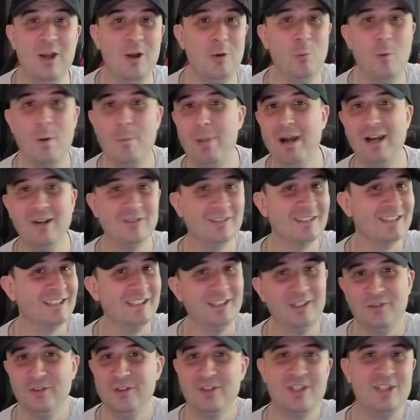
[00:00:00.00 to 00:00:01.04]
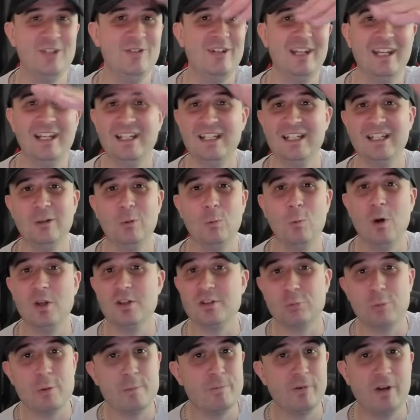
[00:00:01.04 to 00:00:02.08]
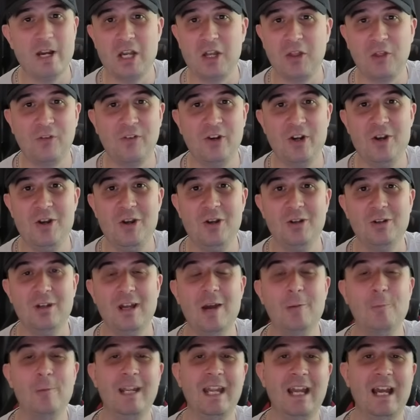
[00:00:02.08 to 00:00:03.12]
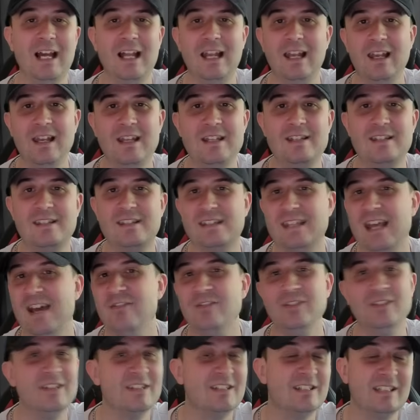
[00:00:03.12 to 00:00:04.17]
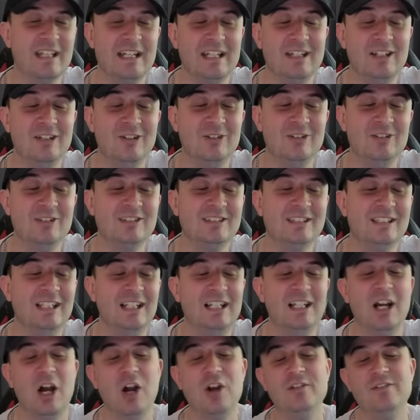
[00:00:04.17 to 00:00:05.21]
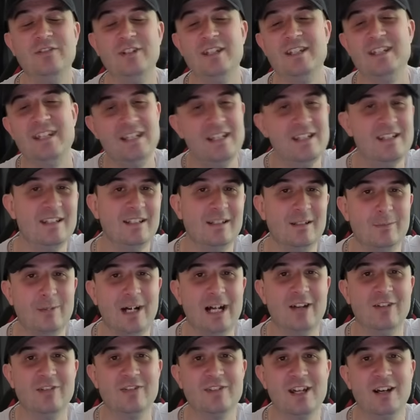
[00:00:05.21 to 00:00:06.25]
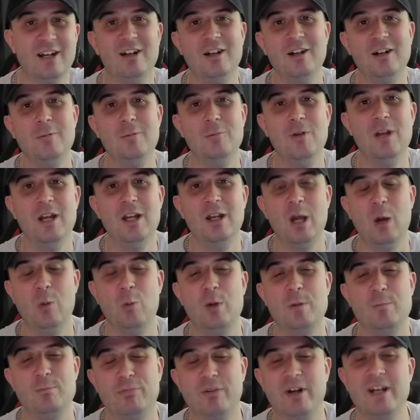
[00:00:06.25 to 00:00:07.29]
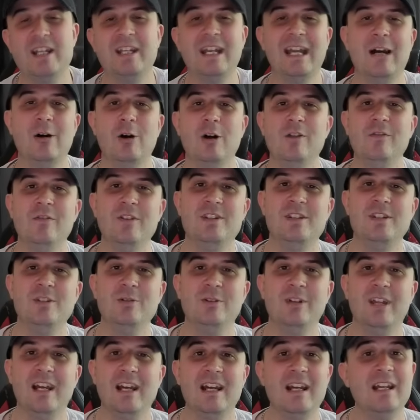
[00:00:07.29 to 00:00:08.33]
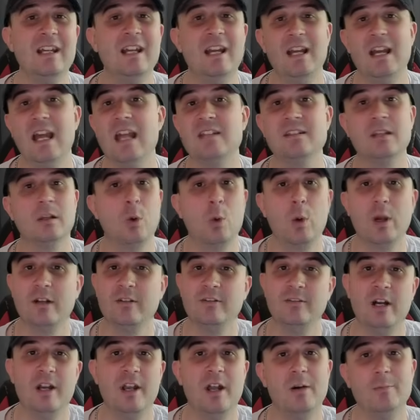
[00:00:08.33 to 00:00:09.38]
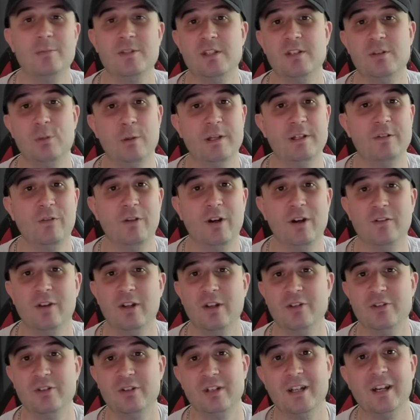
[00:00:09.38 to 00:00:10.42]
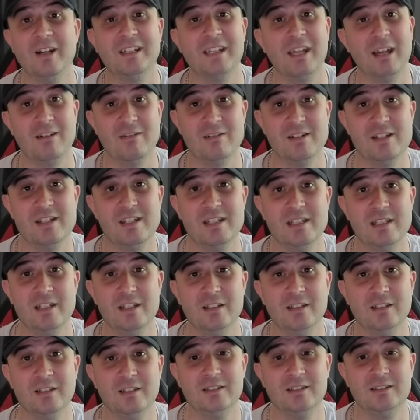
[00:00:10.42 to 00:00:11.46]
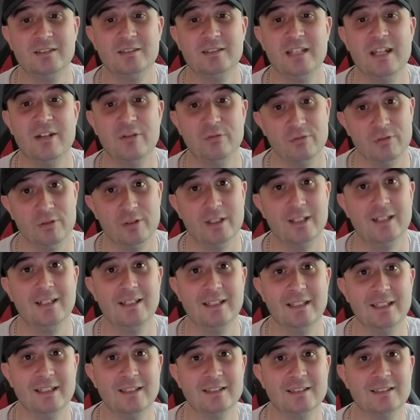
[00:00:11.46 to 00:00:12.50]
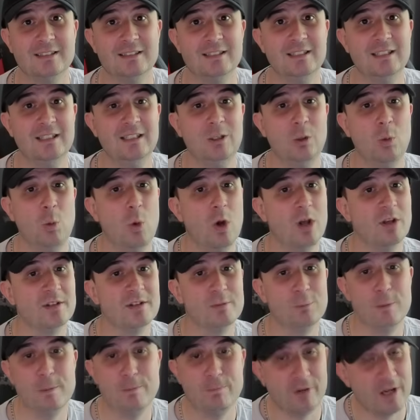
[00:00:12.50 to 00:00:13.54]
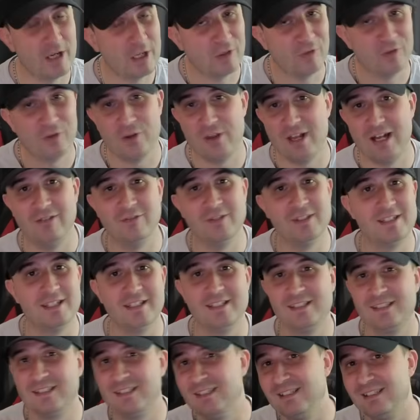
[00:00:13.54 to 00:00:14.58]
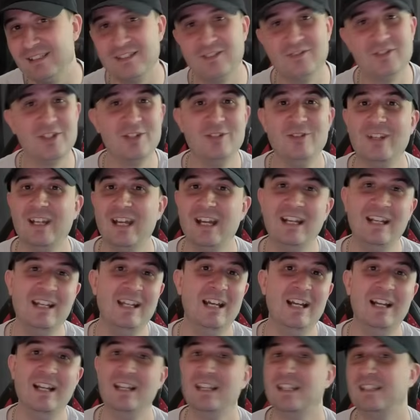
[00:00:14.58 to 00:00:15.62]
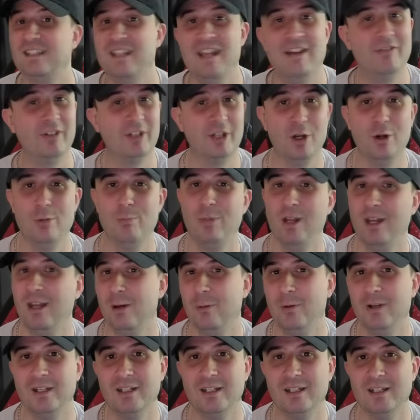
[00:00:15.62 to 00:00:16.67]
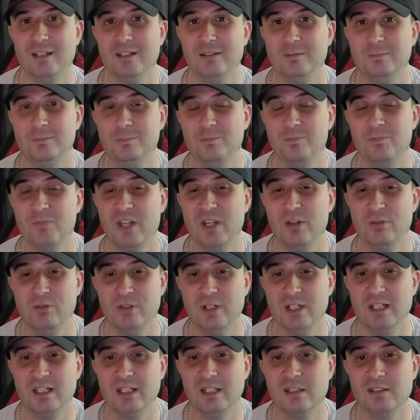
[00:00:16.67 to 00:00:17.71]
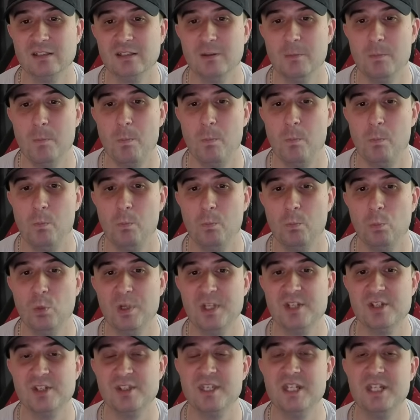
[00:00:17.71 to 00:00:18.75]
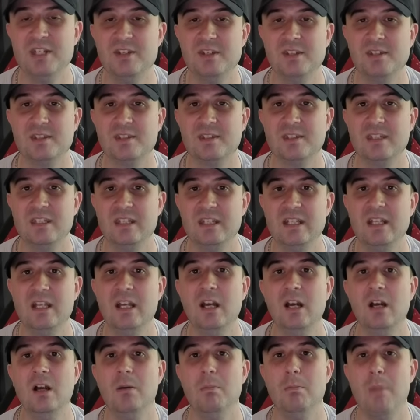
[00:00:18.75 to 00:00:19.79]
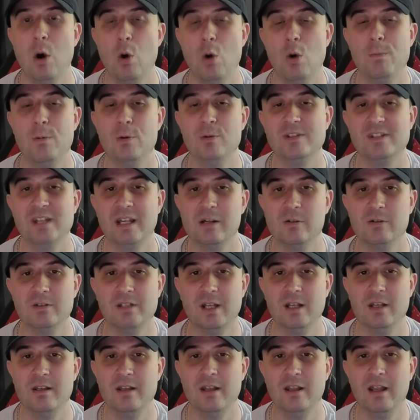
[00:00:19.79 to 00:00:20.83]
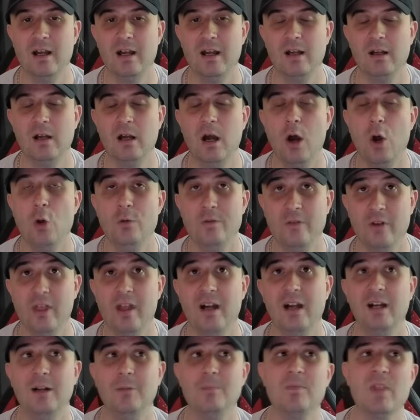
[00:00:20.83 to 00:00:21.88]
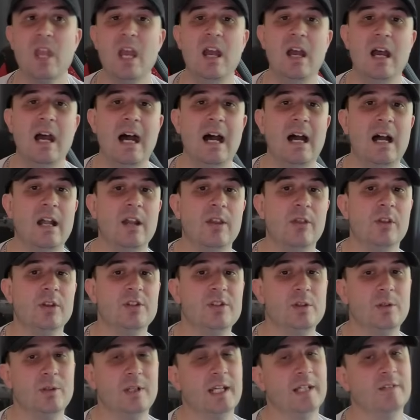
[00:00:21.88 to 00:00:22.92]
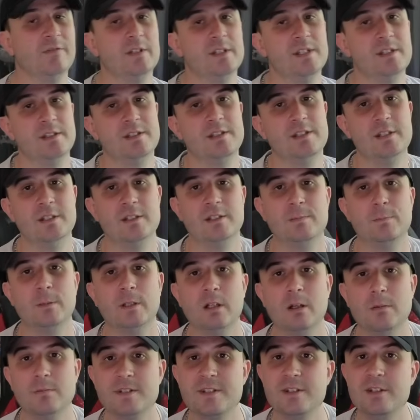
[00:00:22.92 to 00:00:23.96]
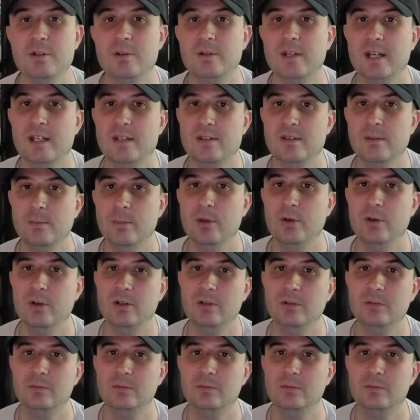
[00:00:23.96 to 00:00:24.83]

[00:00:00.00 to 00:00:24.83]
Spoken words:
we're bouncing off of 2k. Once we break through and we get at least 7 sales over a decent amount of time and we break out over 2k, it's a quick run up to 2500, I guarantee you. It really is. Once we break through that resistance of 2k, it's never going below it again. It really isn't. We just need to see multiple sales over that, and the 2k resistance becomes 2k support.